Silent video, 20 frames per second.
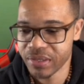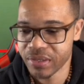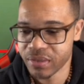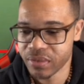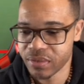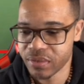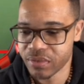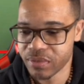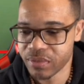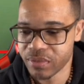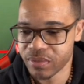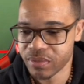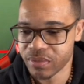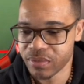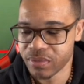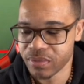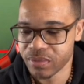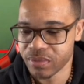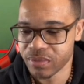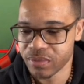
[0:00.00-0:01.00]
affects if
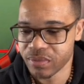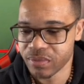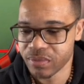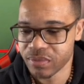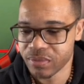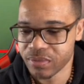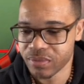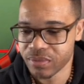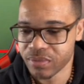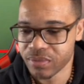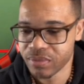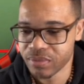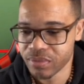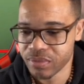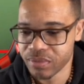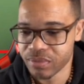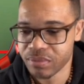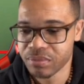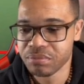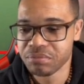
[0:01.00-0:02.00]
you're able to unlock
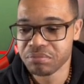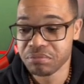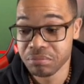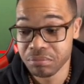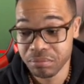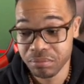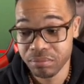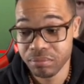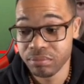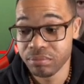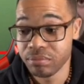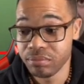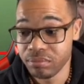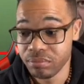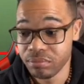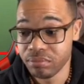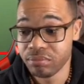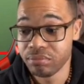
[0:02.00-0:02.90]
the badge, and the mm-hmm.